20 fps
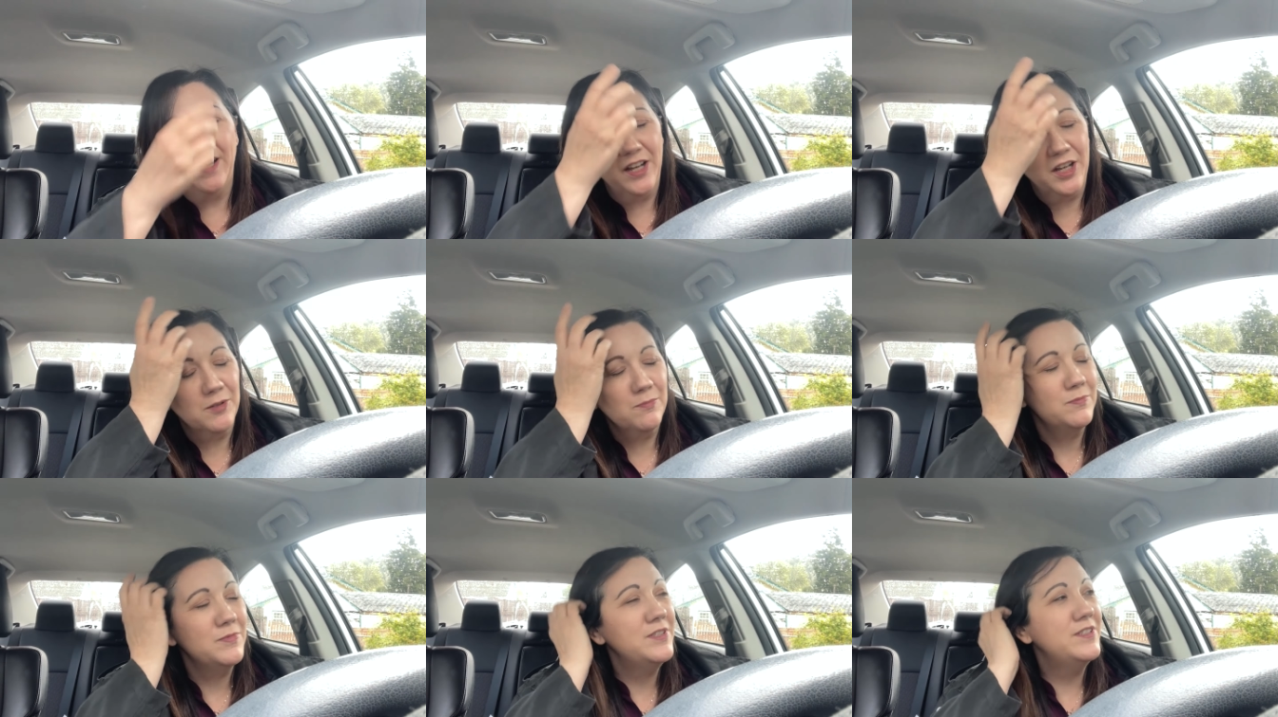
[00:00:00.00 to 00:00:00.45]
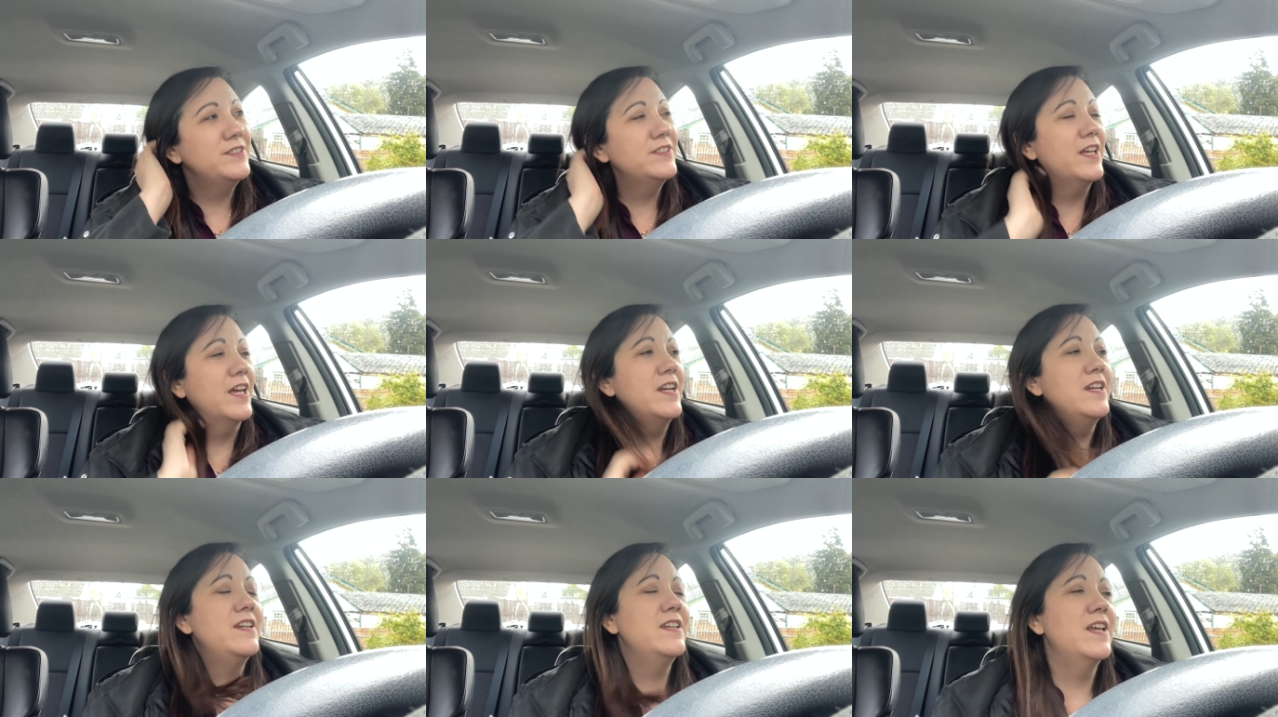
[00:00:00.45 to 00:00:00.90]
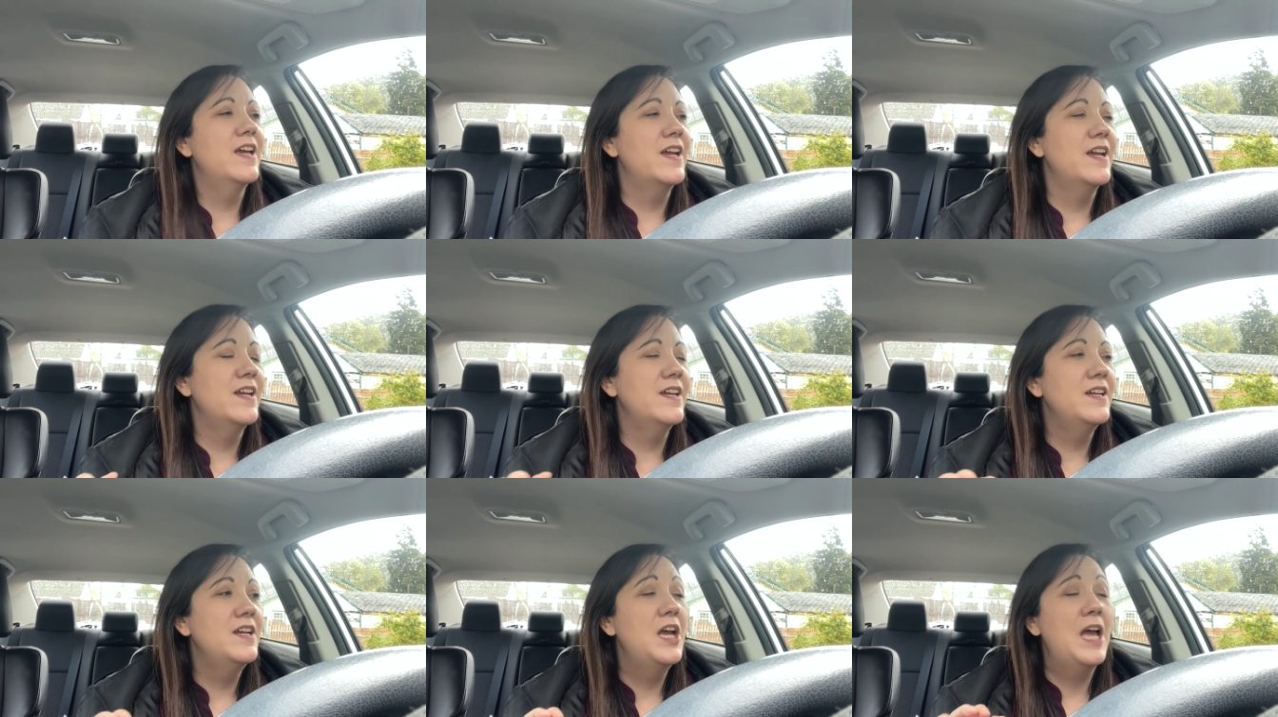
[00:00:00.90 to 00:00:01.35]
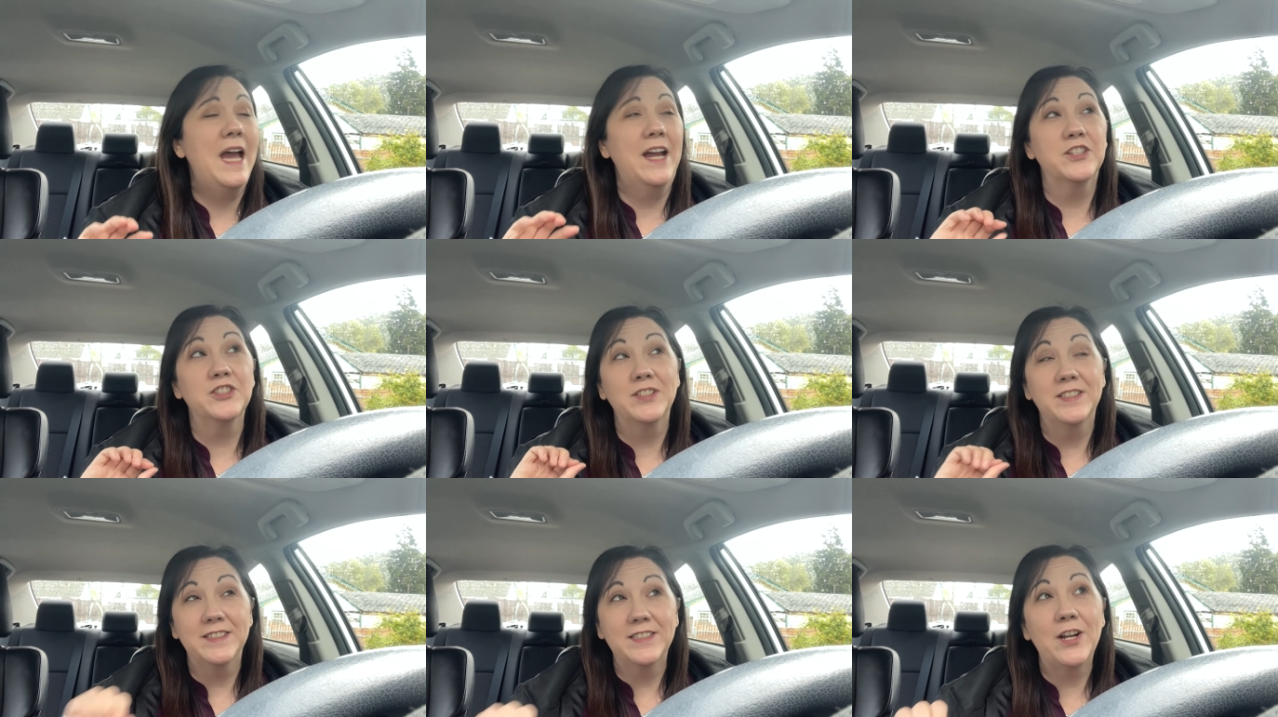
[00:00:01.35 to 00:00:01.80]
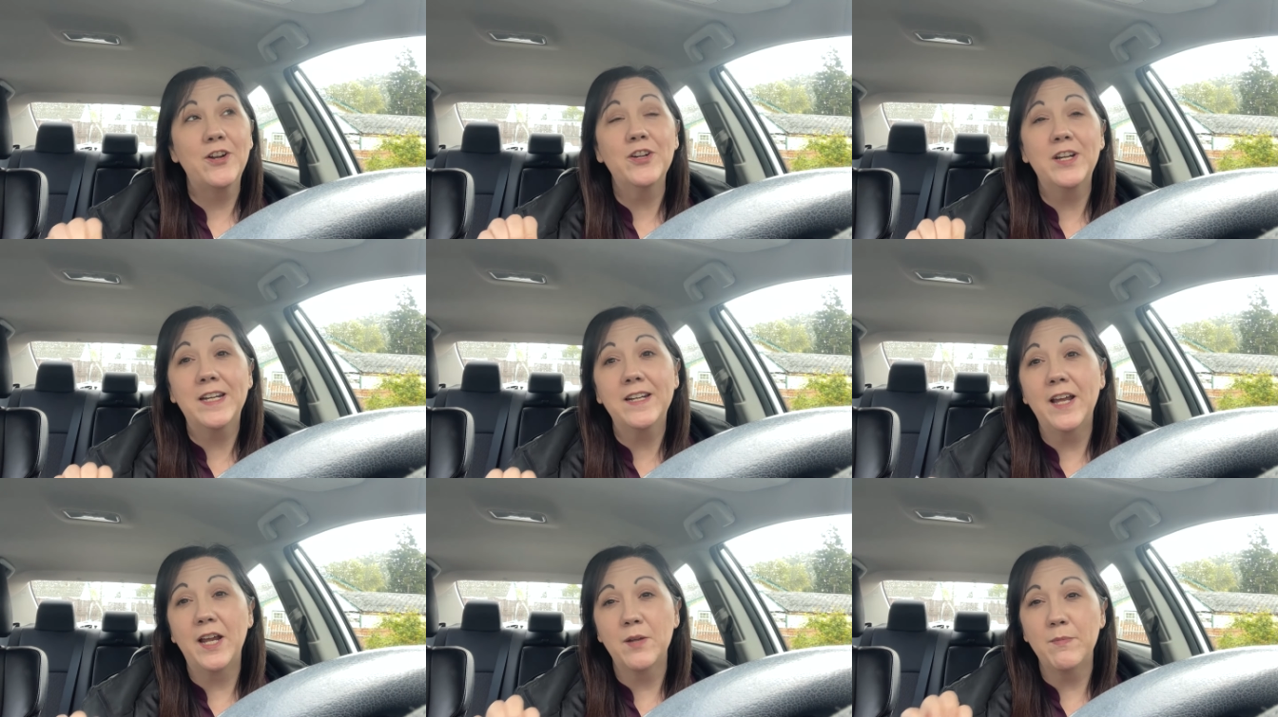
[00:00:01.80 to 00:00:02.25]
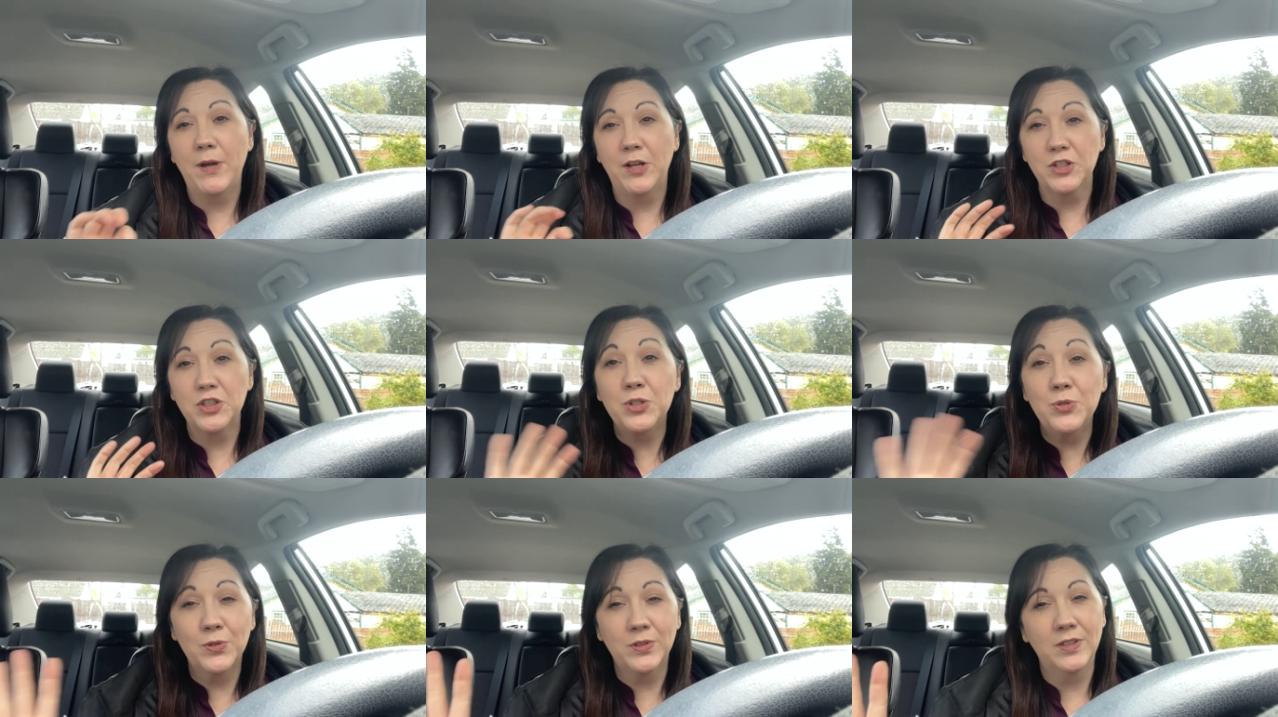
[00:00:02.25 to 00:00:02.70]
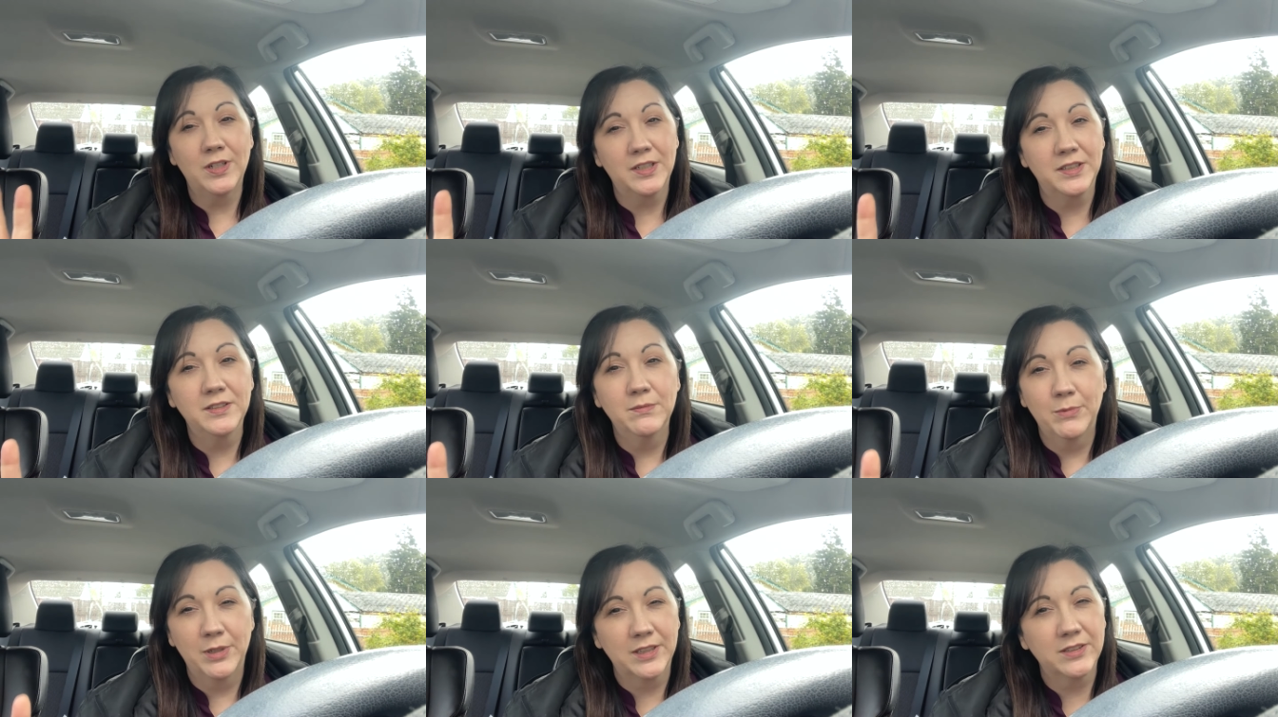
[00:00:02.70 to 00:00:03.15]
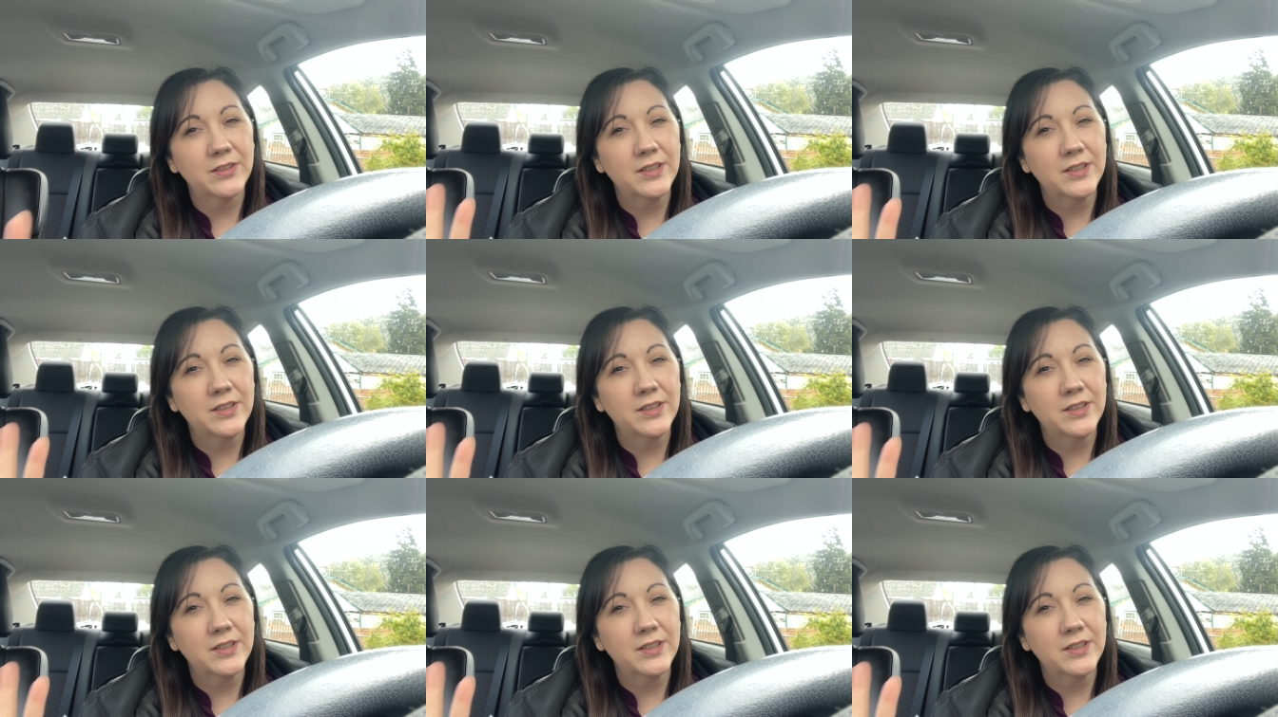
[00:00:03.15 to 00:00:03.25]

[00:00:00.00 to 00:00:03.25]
Um, Sunday, actually Saturday night about two o'clock in the morning,